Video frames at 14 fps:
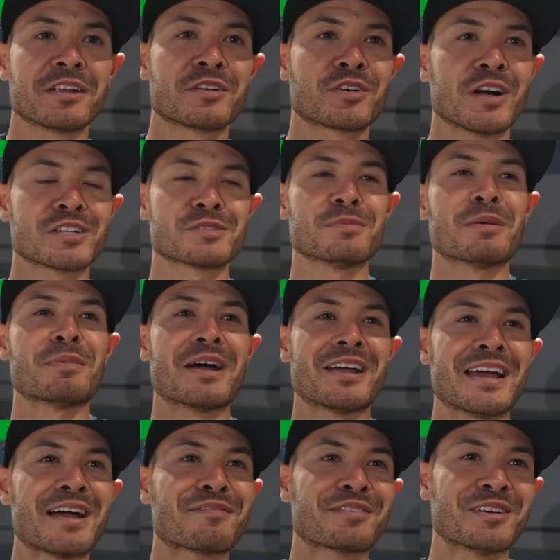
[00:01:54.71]
crosses my mind
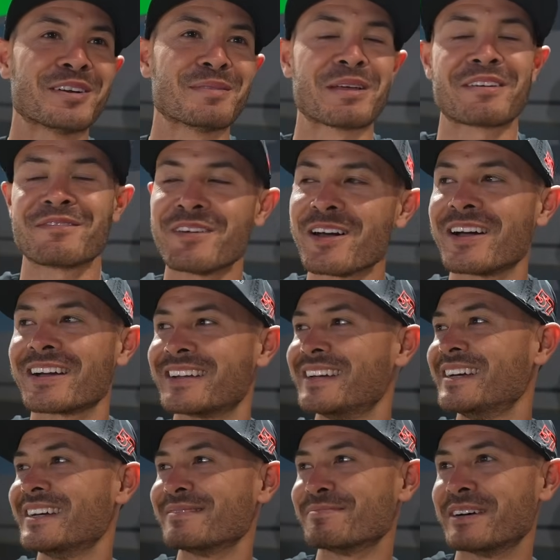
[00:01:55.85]
after. I'm like, fuck.
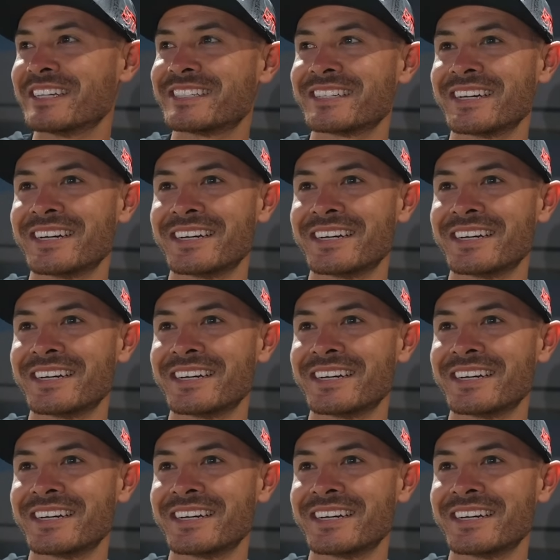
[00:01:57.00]
But,